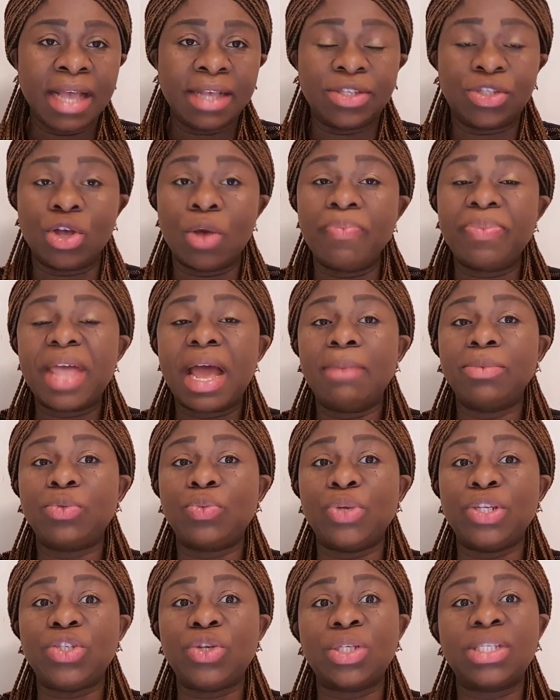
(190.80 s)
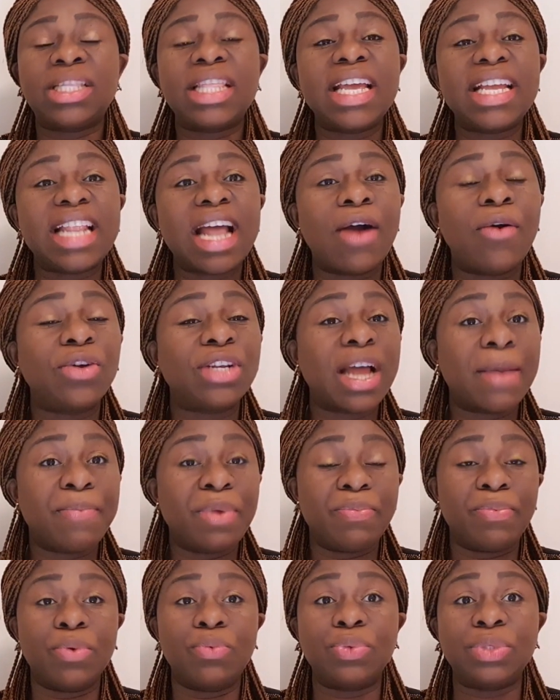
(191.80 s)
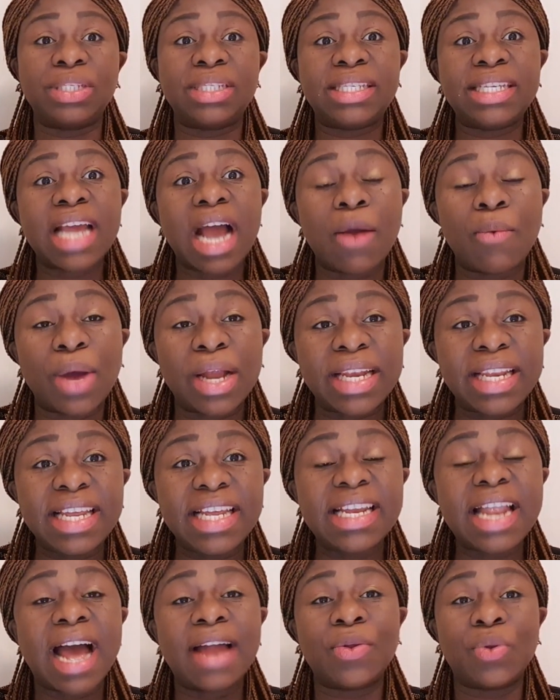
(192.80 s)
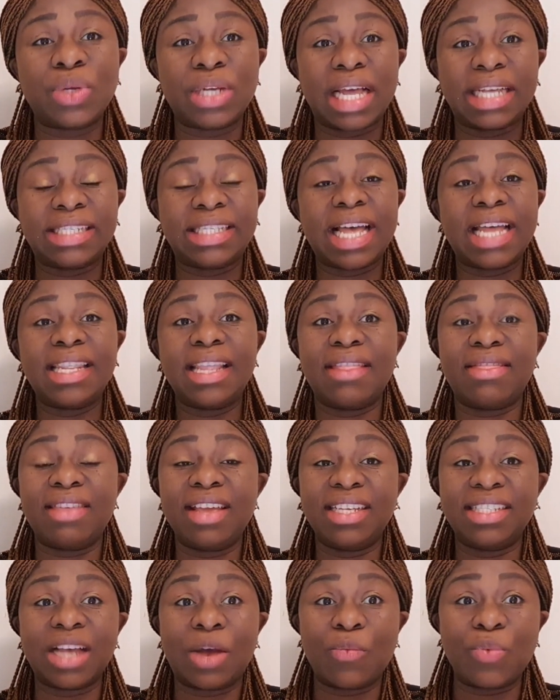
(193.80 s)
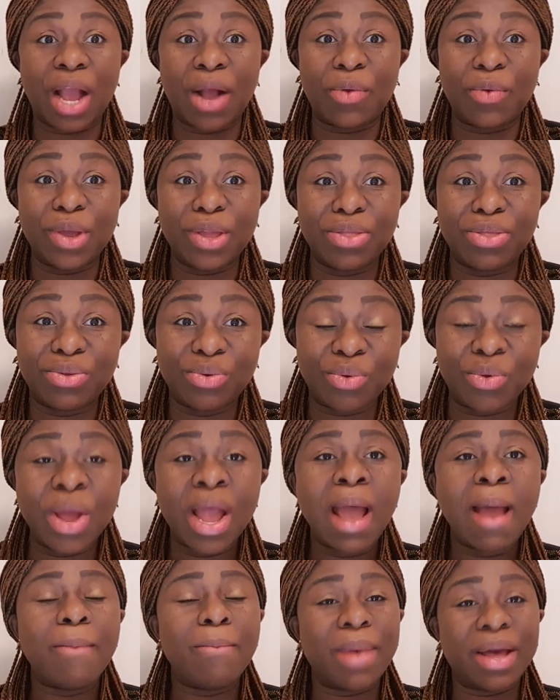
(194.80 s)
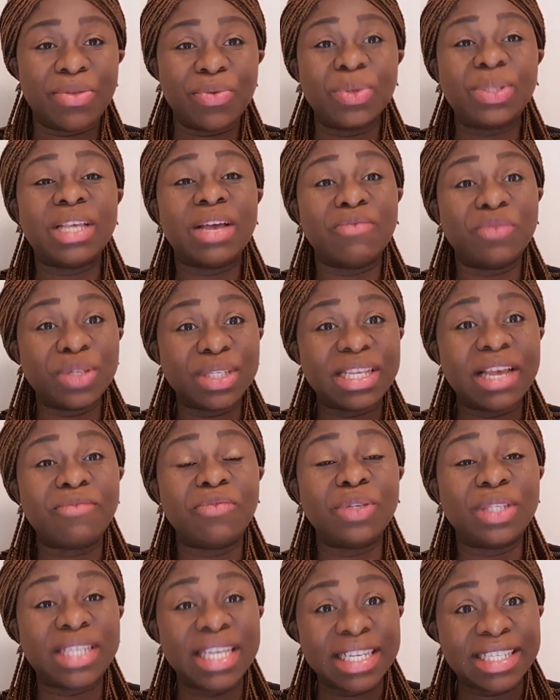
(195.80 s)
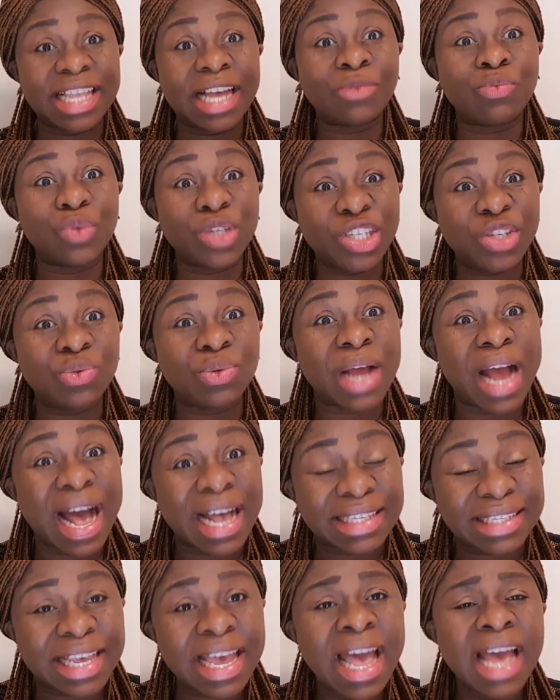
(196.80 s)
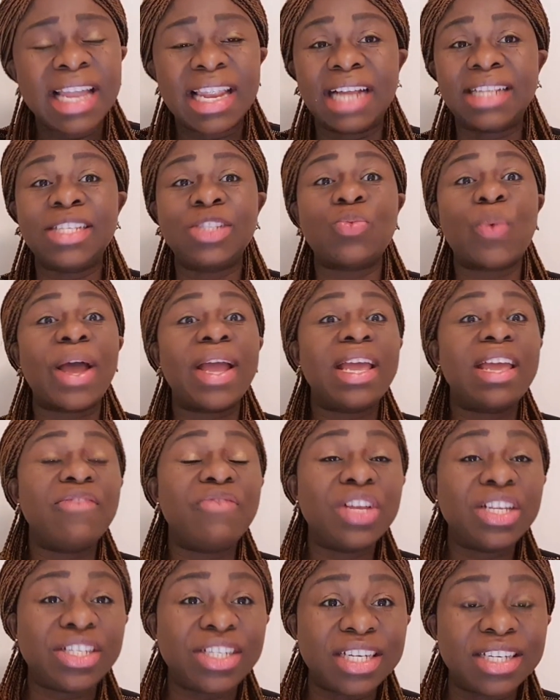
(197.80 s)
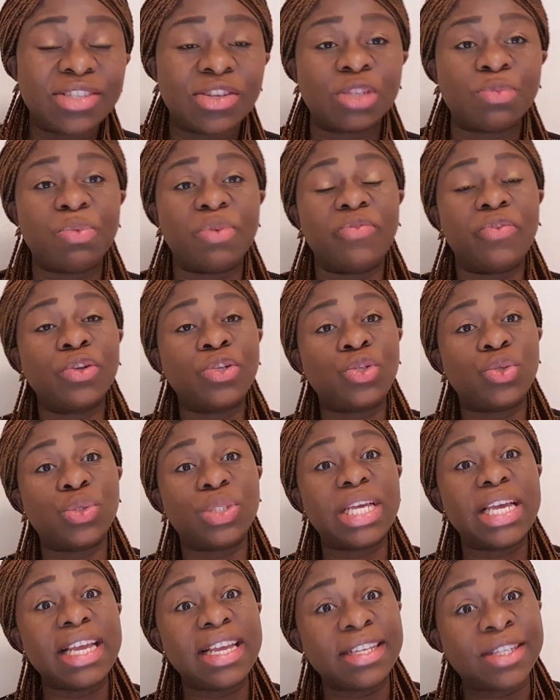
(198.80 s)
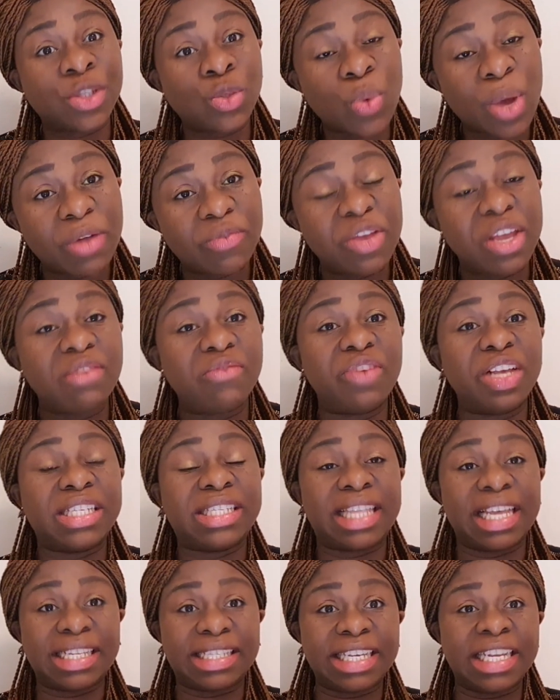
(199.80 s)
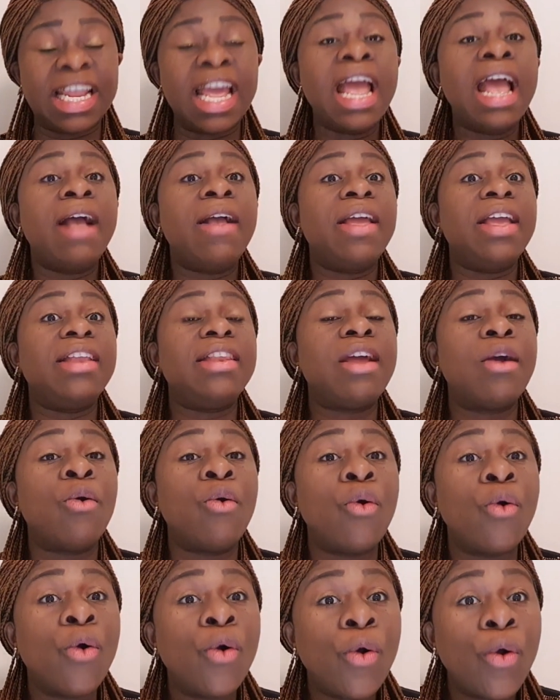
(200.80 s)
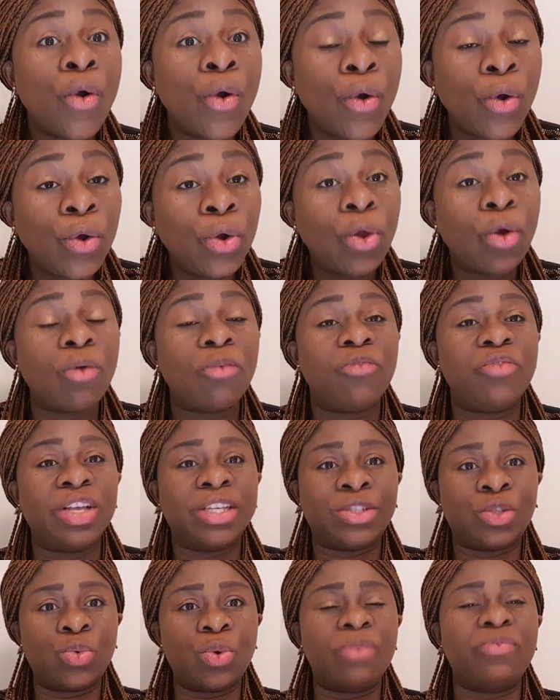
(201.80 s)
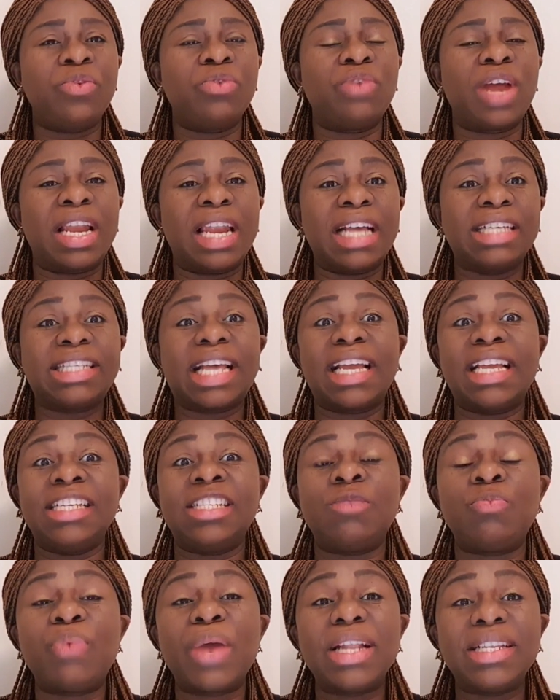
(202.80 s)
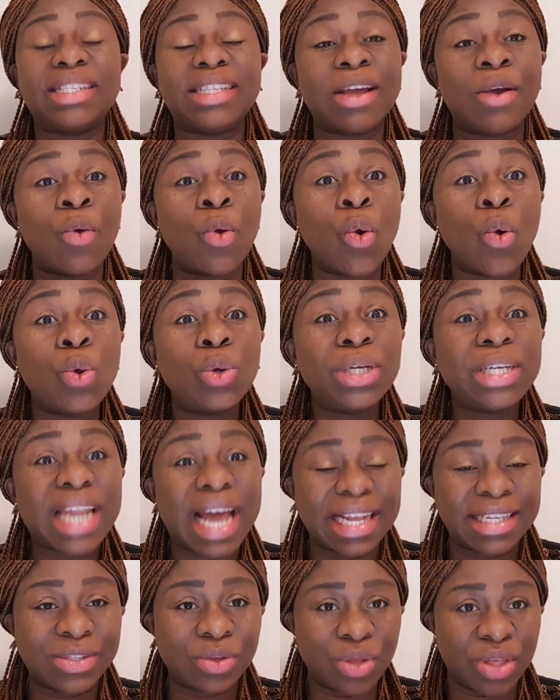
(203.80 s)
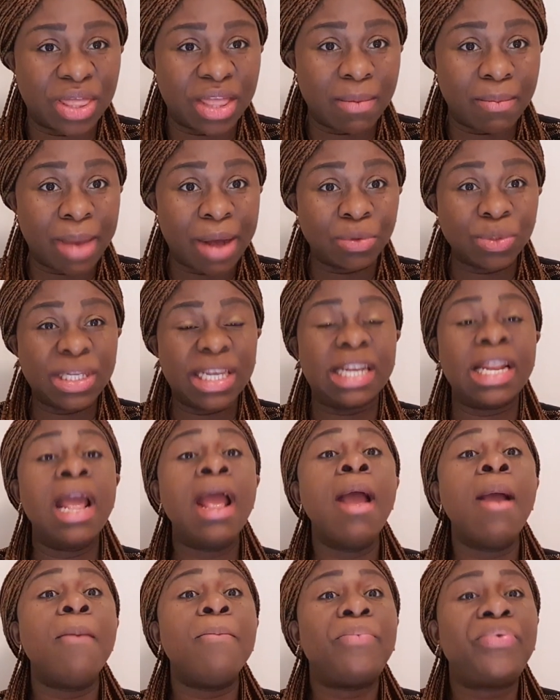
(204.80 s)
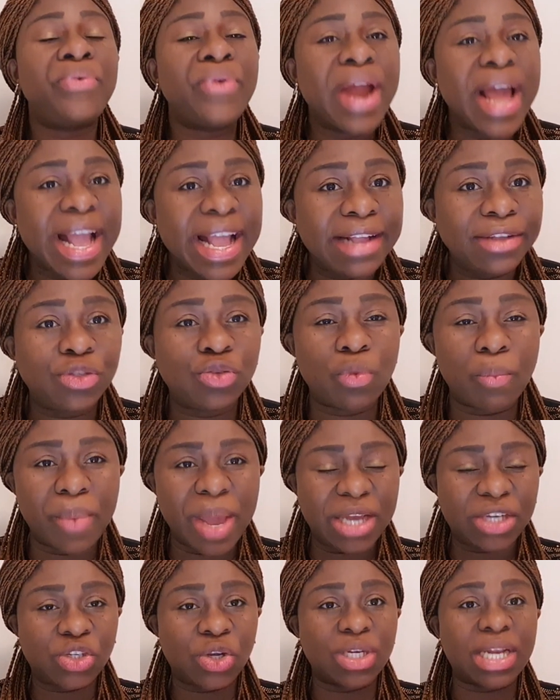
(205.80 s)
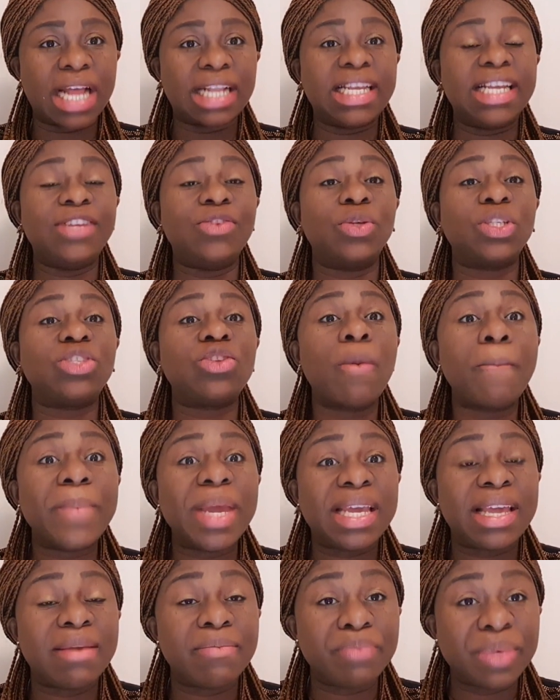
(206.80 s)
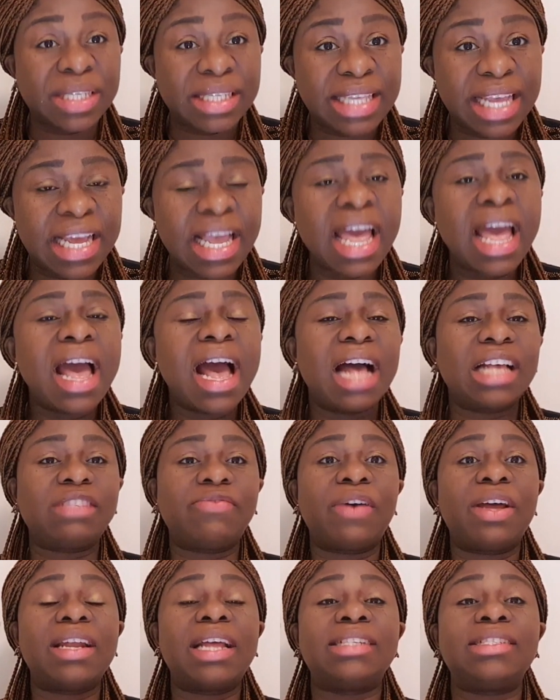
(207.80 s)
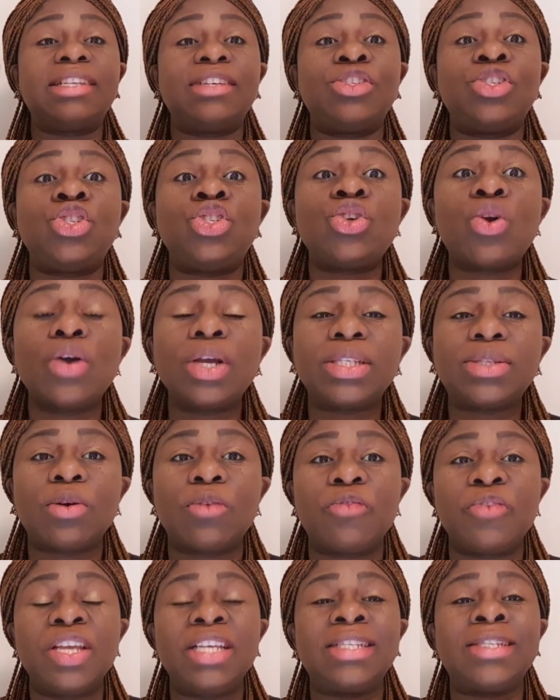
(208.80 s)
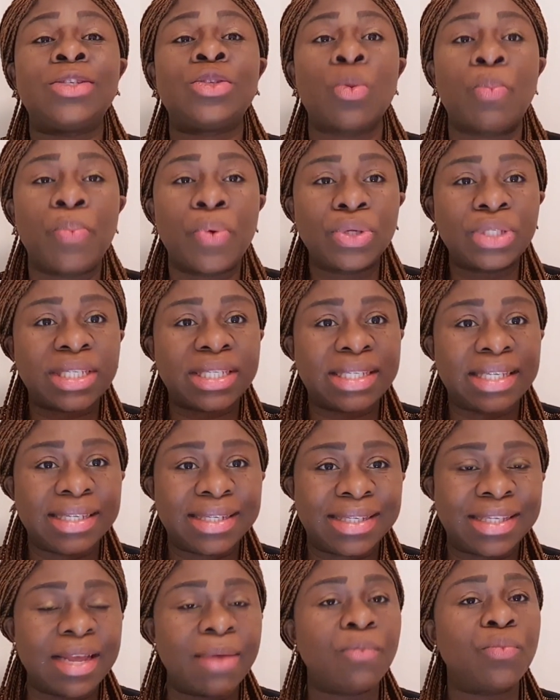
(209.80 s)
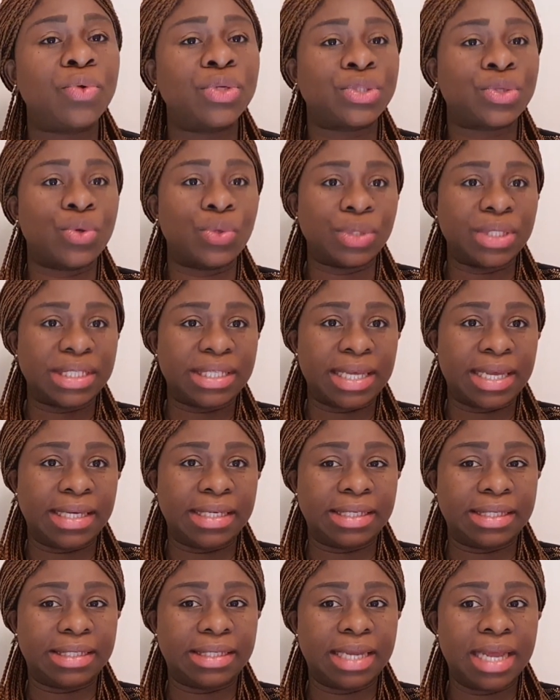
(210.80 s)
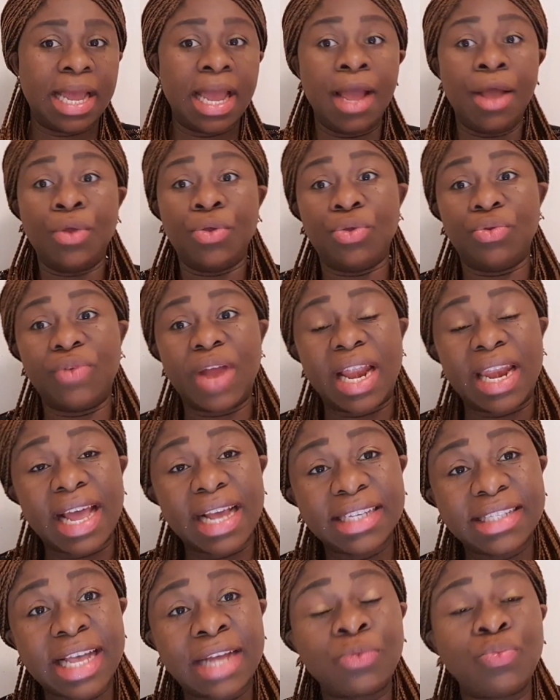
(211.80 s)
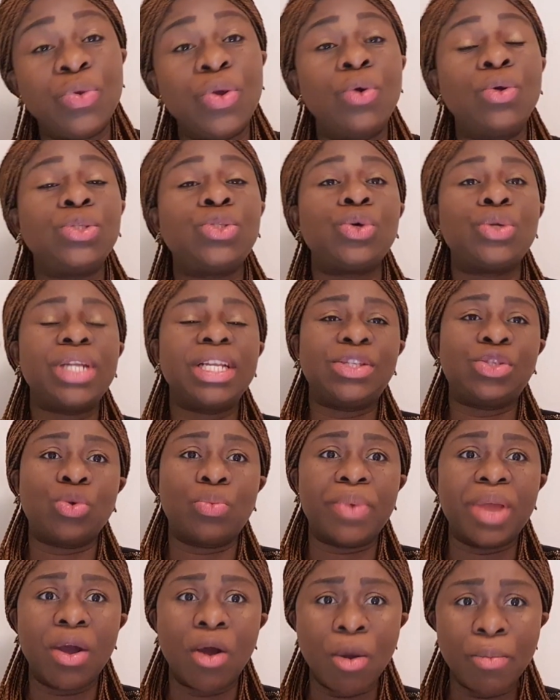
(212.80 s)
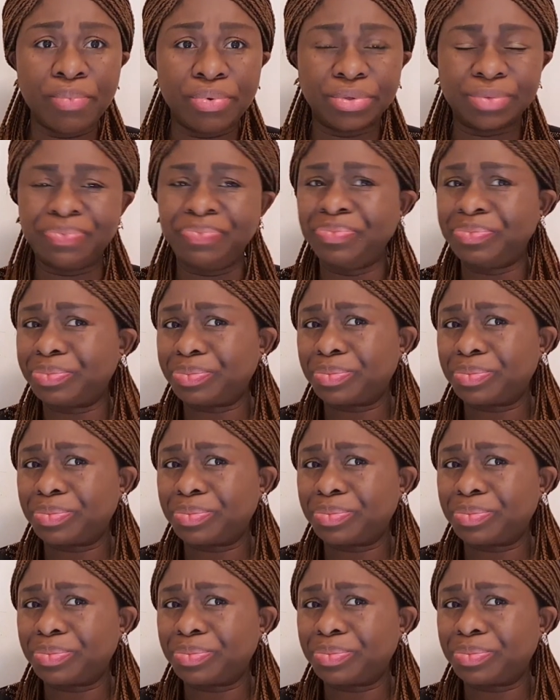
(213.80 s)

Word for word: Sometimes we just think that other people will see our need and understand the things that we are going through. Matthew 7, 7 says that we should ask. That is why even Jesus, before choosing his 12 in verse 13, in the whole of verse 12, he realized that he spent the whole night on the mountain praying to make sure that he does not make a mistake as far as the choice of his support system was concerned. You realize that we also need to be humble